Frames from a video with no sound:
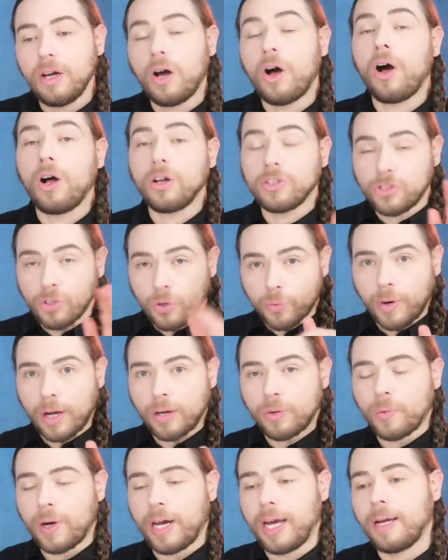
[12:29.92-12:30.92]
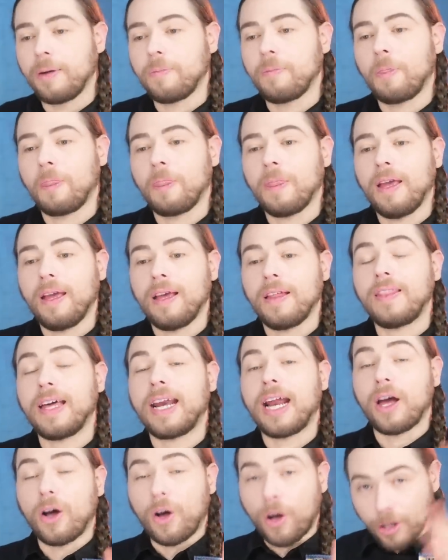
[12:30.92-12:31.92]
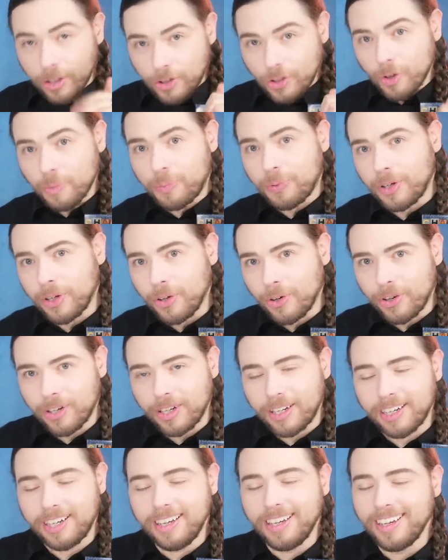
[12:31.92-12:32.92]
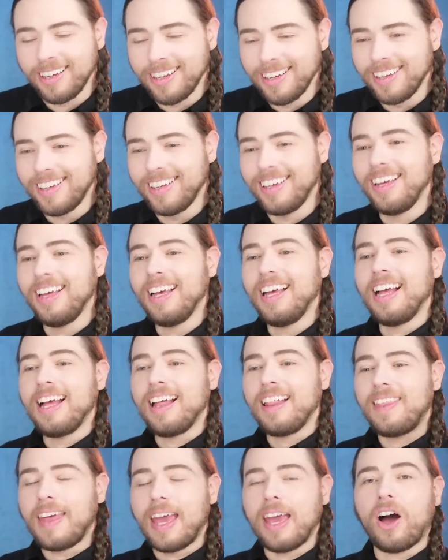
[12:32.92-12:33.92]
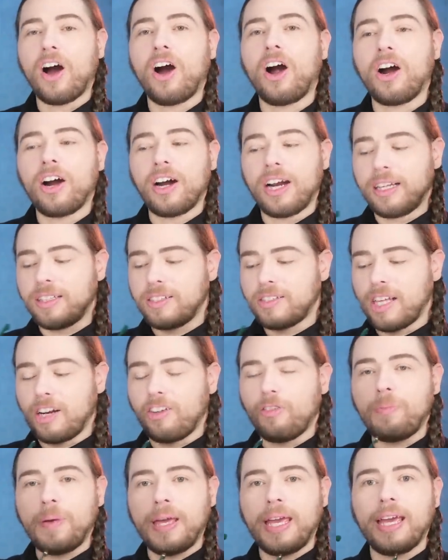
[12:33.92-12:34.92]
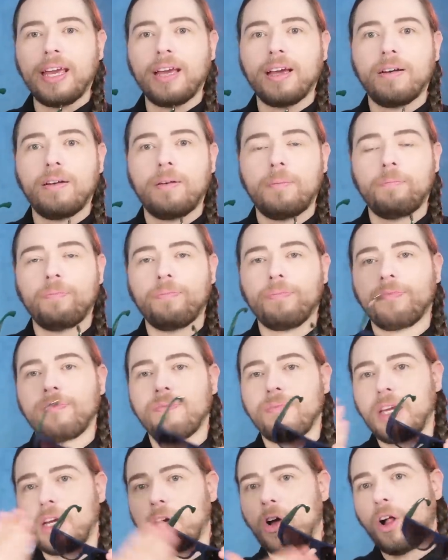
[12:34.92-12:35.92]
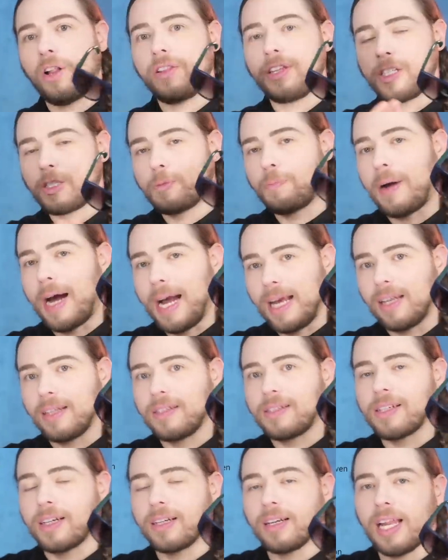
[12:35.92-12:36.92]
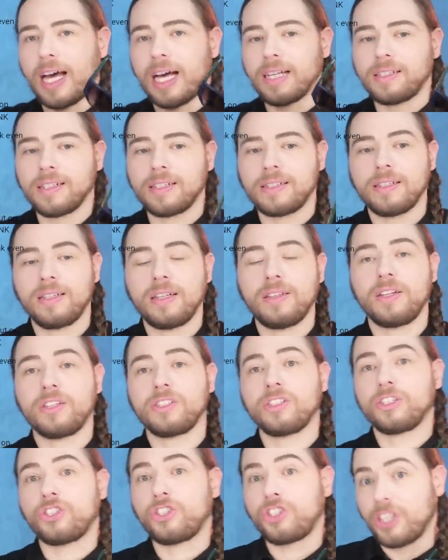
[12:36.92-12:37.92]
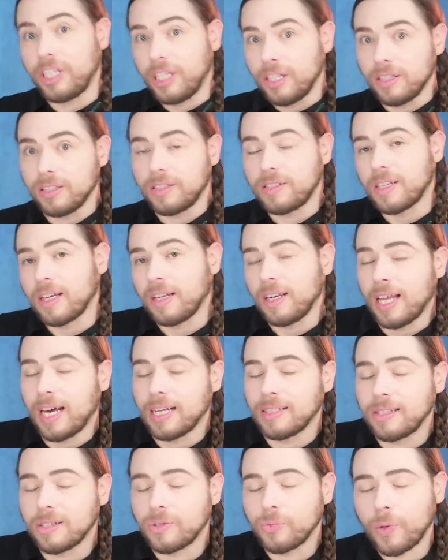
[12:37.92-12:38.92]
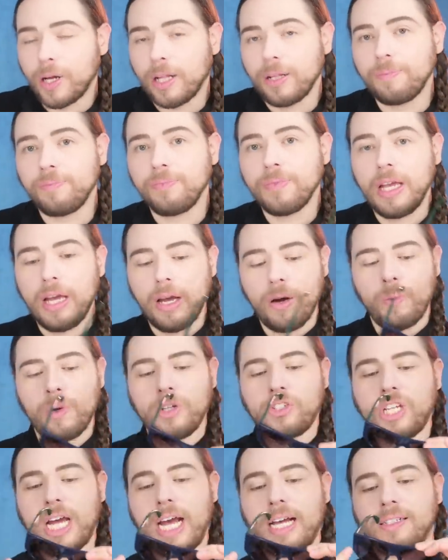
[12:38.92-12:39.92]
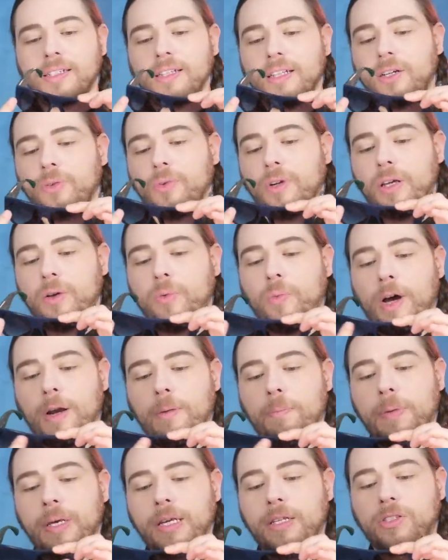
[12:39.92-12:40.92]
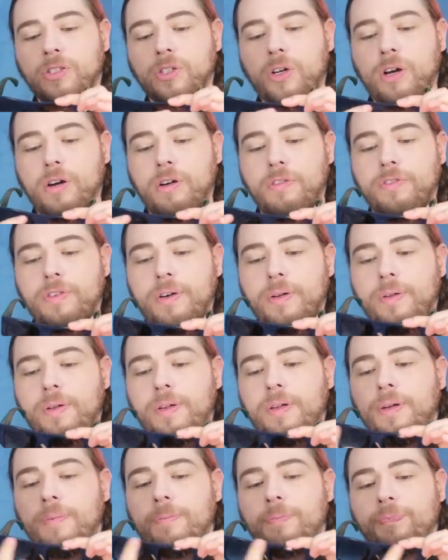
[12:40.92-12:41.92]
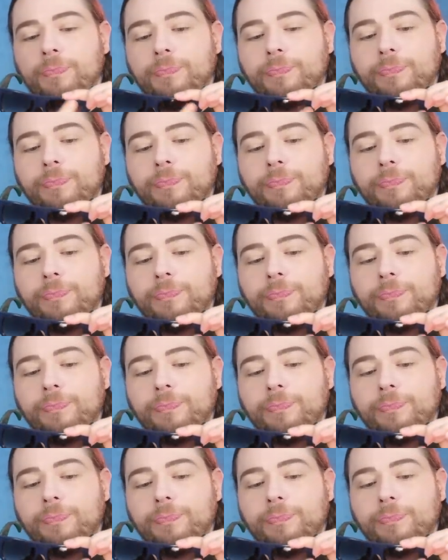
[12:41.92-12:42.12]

also runway, that I also pre-ordered. They are, instead of being, they call these pilot sunglasses, and then there's a shield sunglass as well, which has literally one piece of, the